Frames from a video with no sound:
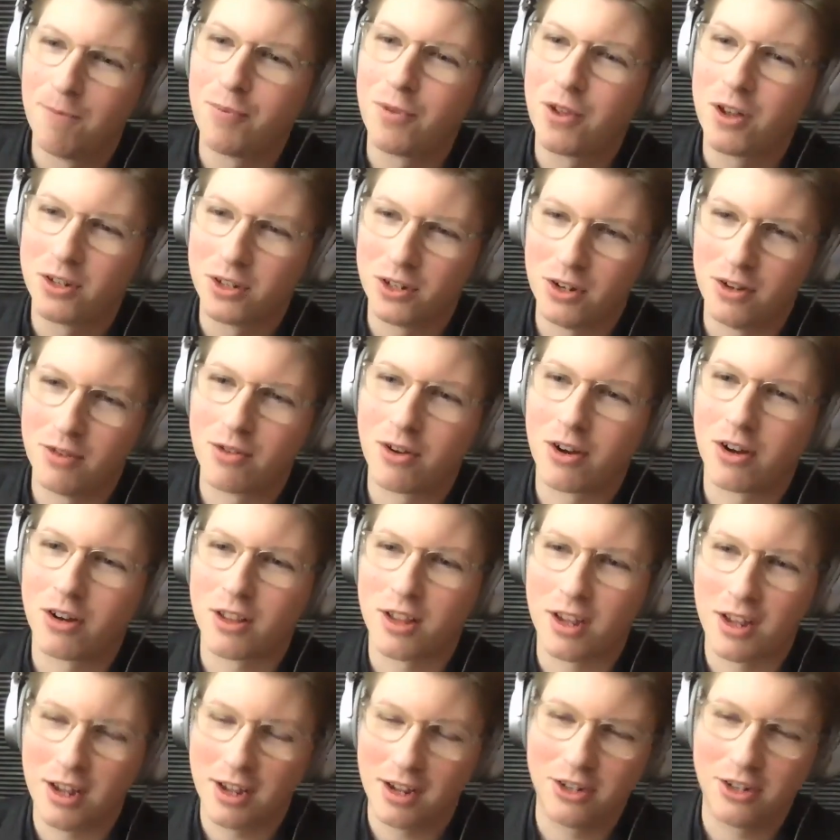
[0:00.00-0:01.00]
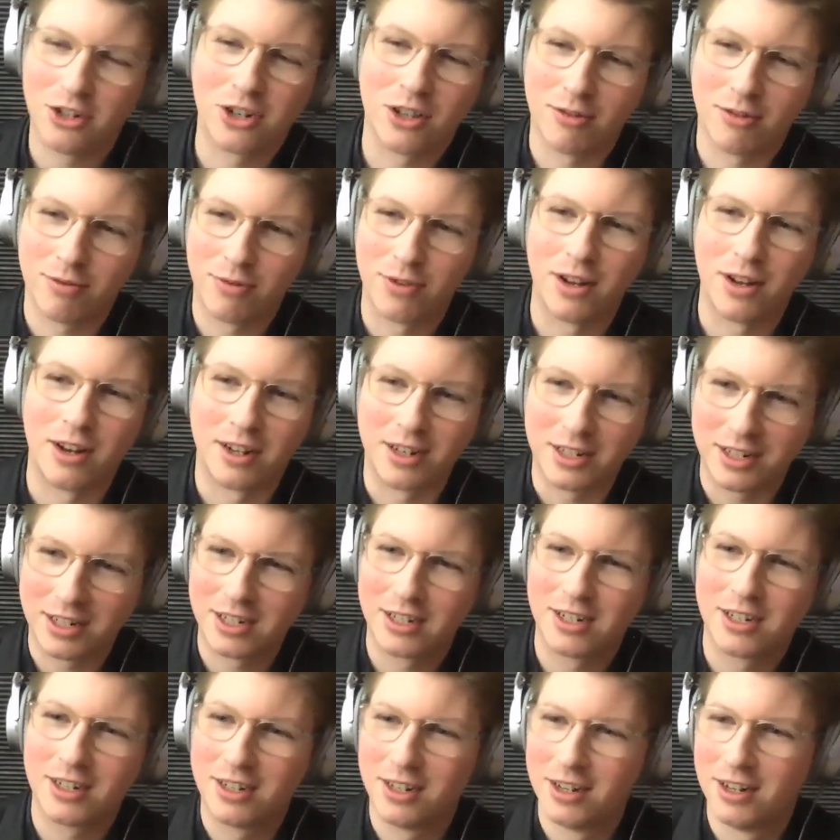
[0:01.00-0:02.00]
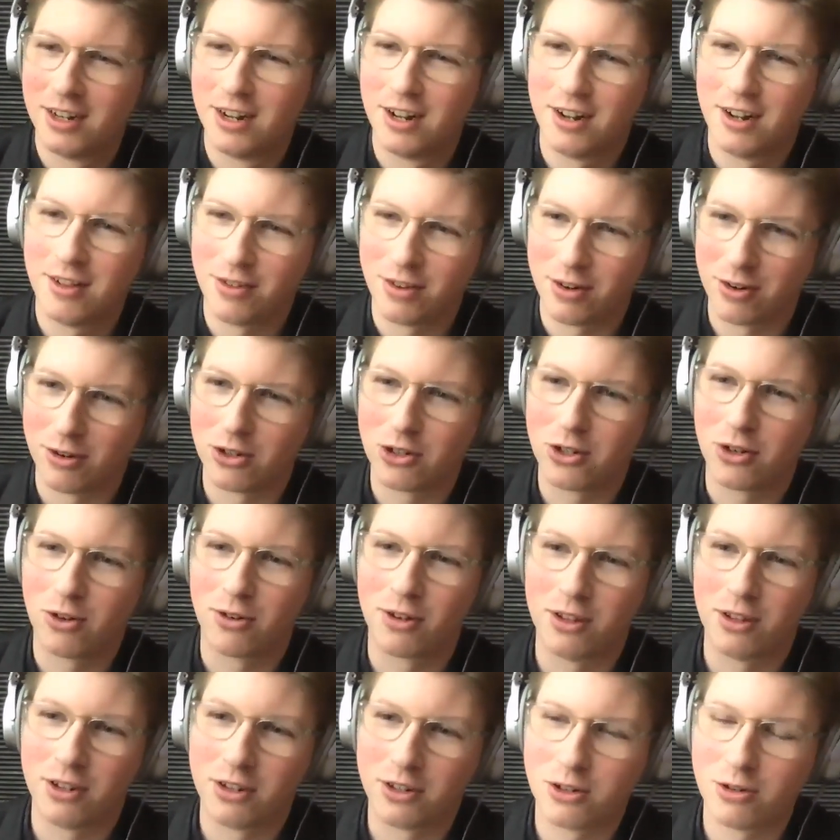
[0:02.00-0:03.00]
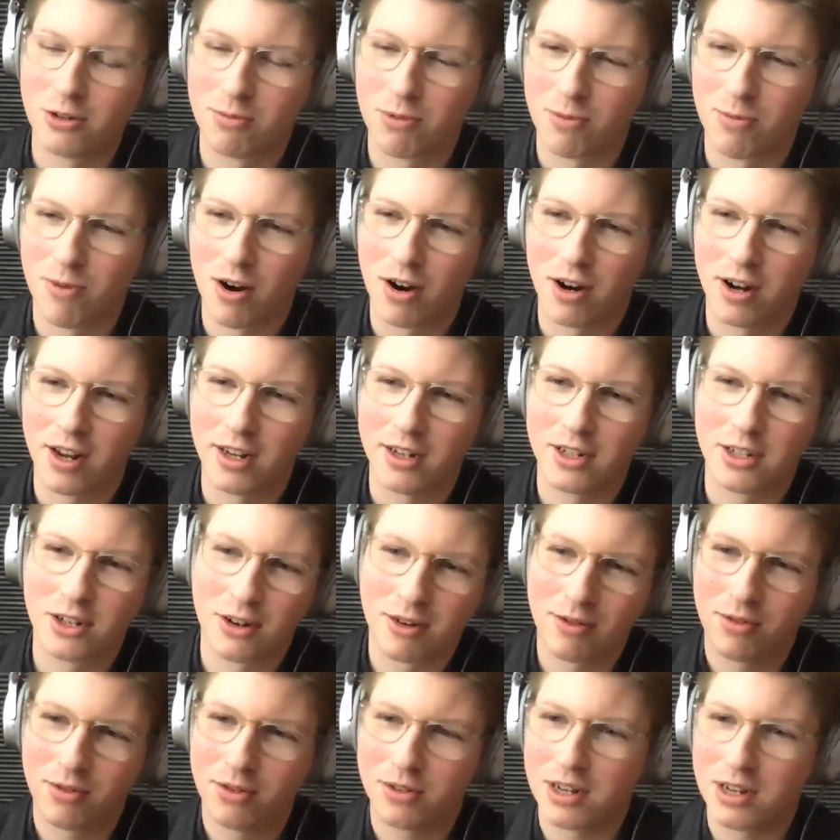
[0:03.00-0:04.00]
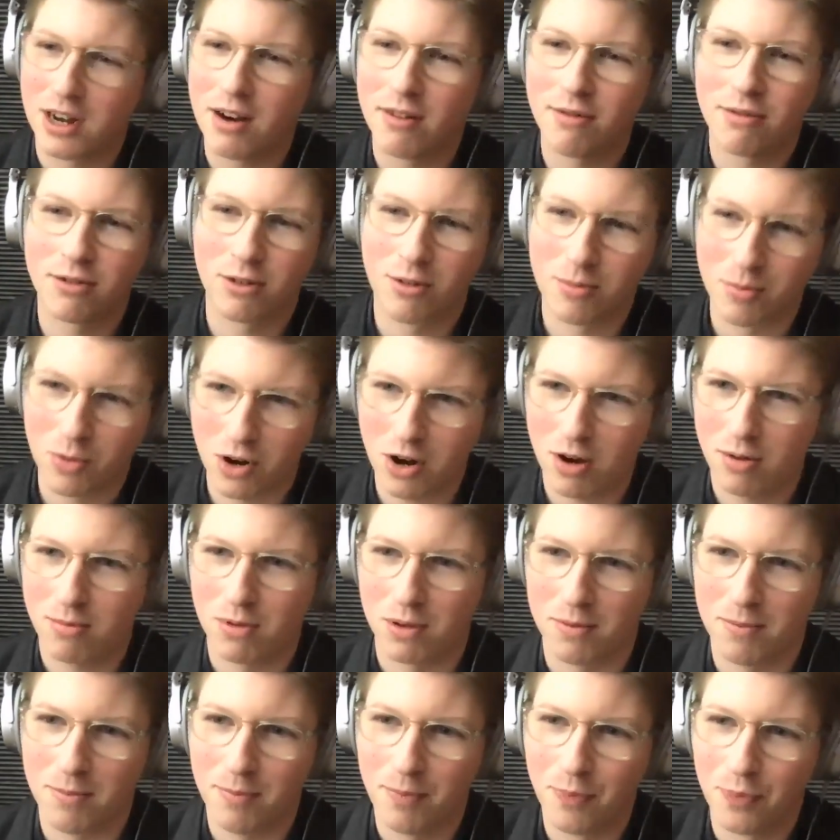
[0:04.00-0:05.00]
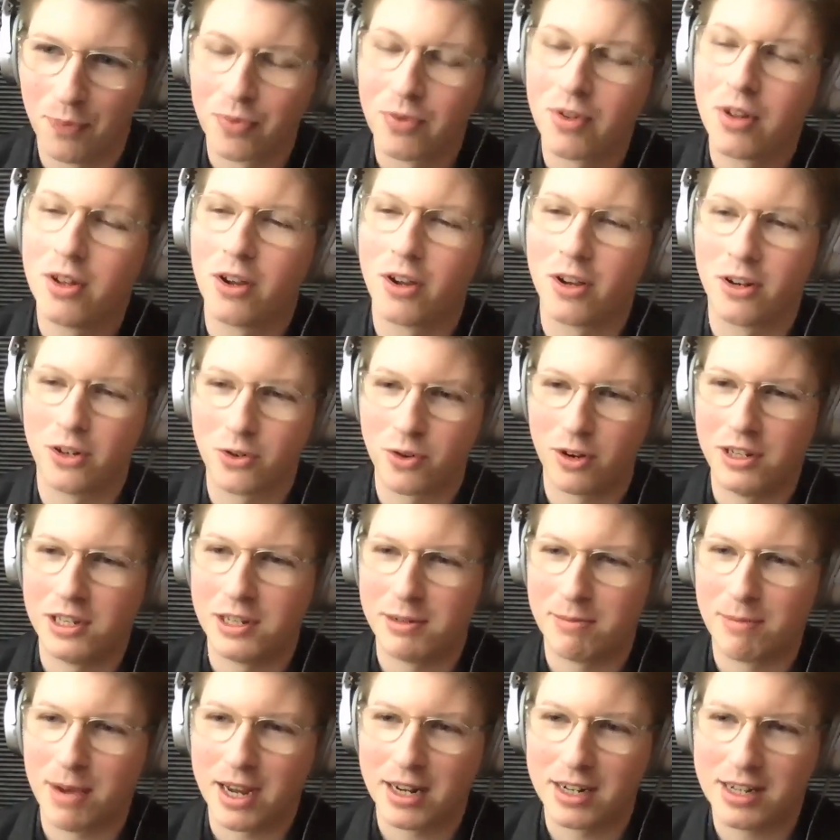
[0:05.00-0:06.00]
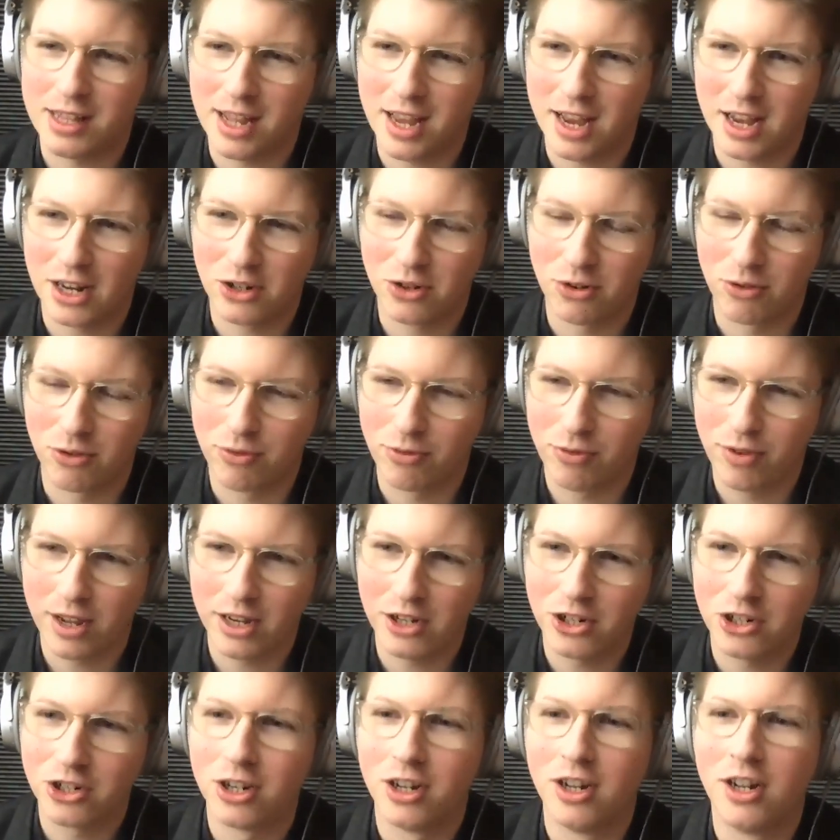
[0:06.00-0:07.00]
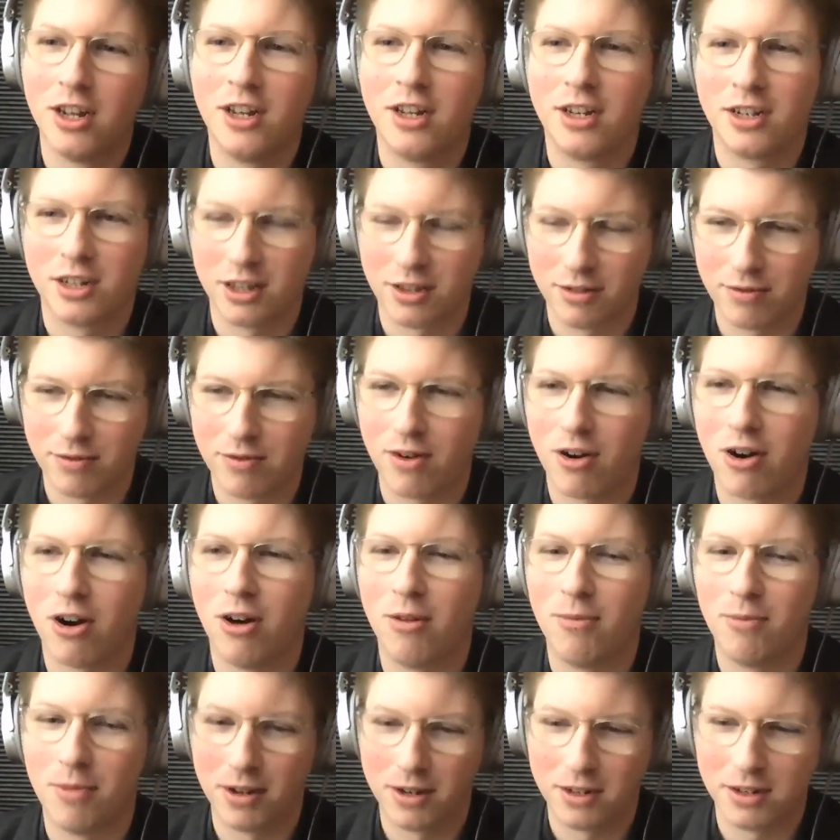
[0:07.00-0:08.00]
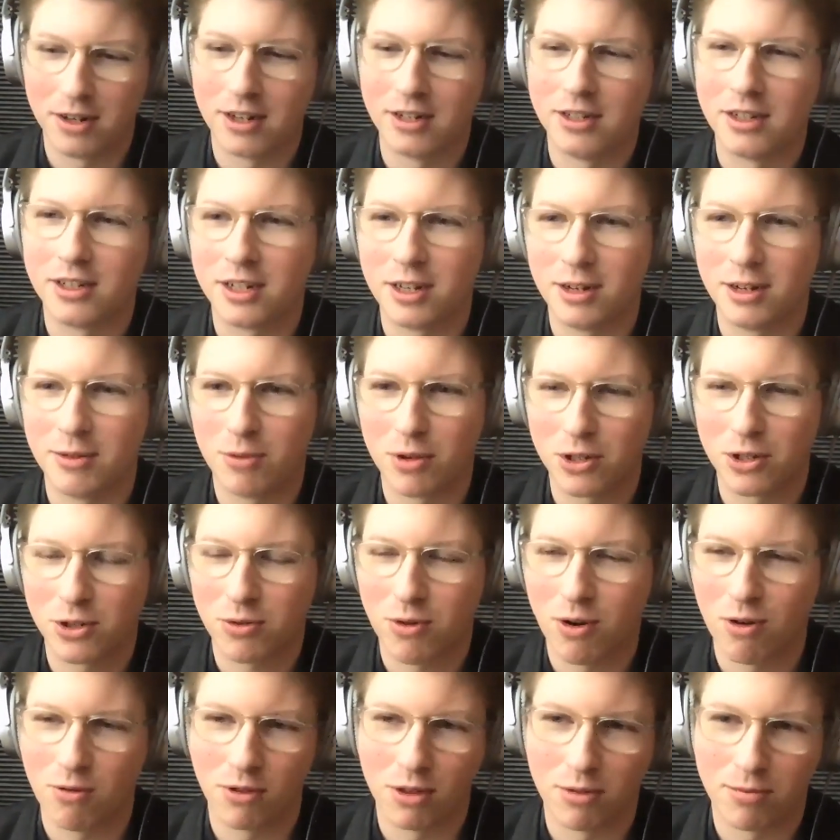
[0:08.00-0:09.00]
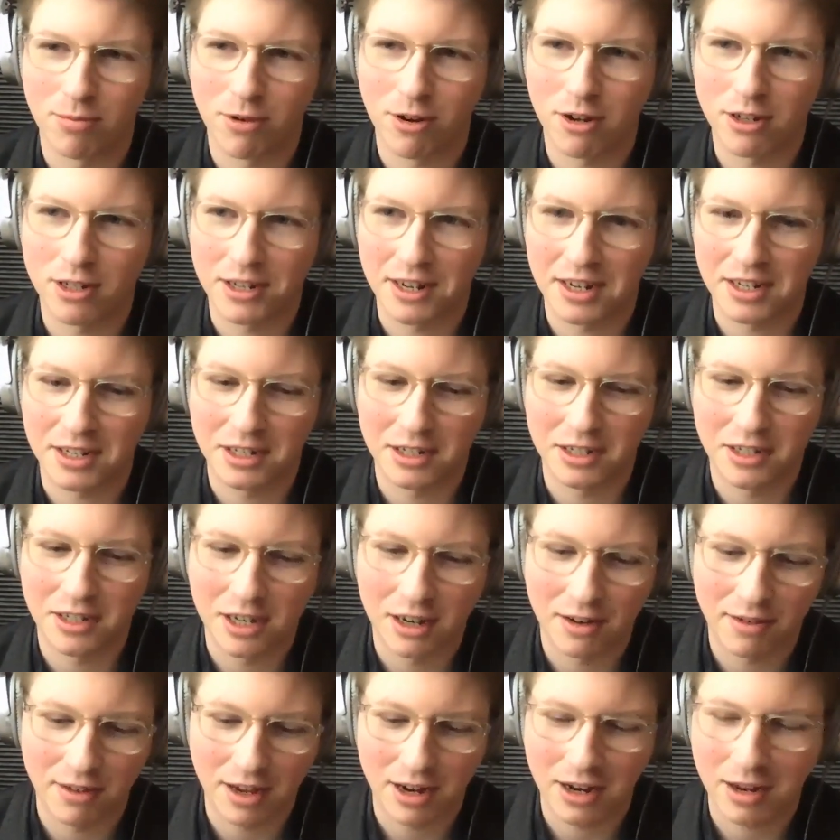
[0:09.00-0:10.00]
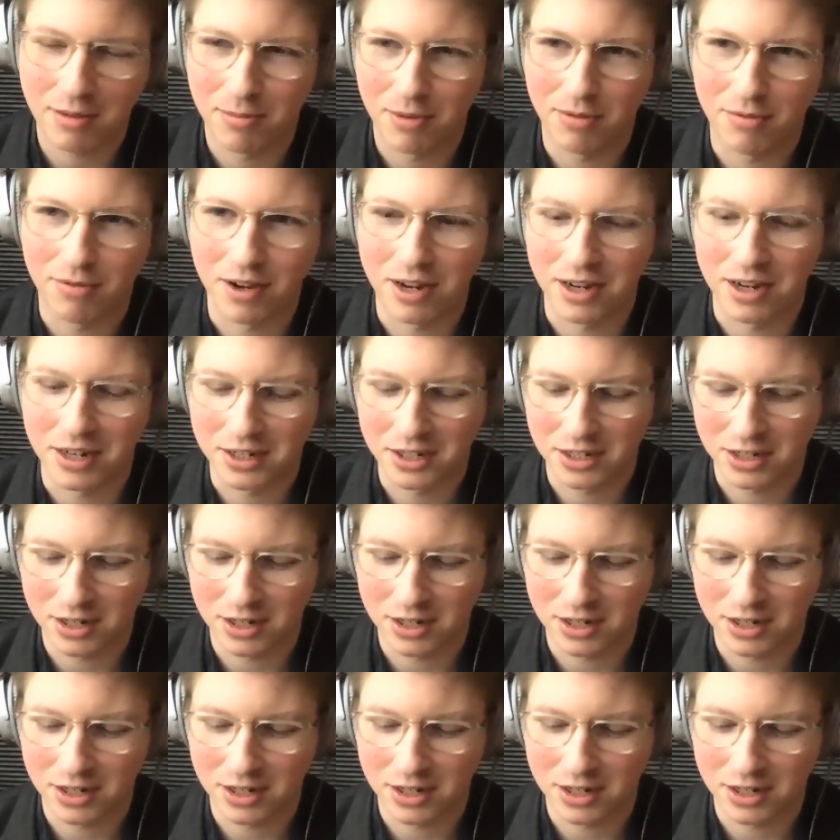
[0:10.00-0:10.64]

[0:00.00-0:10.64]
So you've got each of the fillets that are sold in the supermarket. So if there's ever a problem, you can trace it back to the actual fish, to the farm, and see what's wrong with the process and see if that can be fixed.